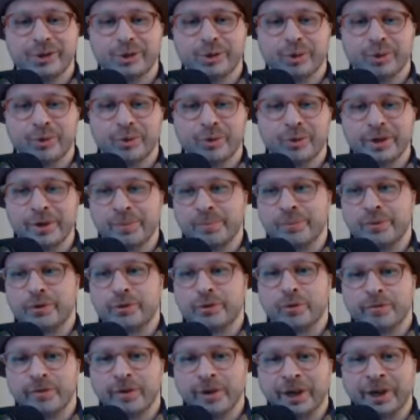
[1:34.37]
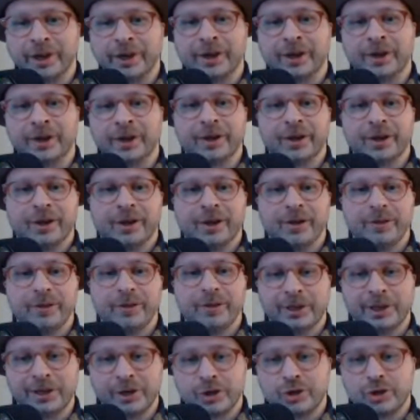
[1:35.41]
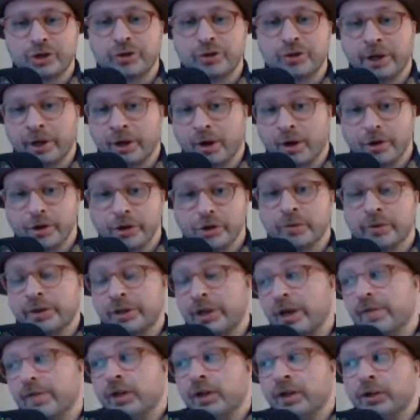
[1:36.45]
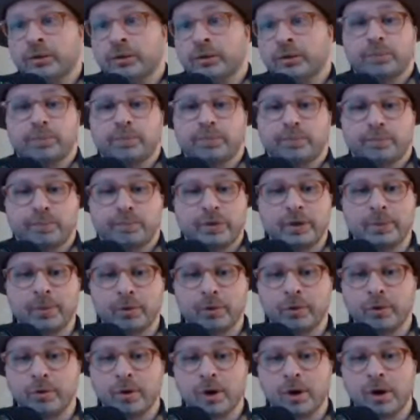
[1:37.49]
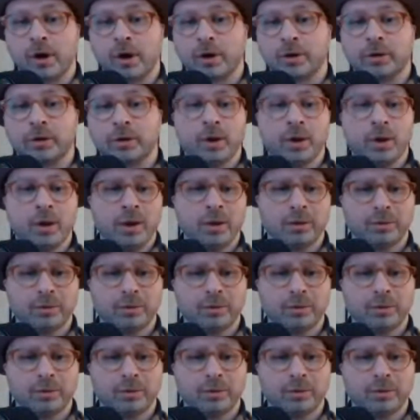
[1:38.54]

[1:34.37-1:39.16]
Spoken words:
to improving the industry and also giving people who are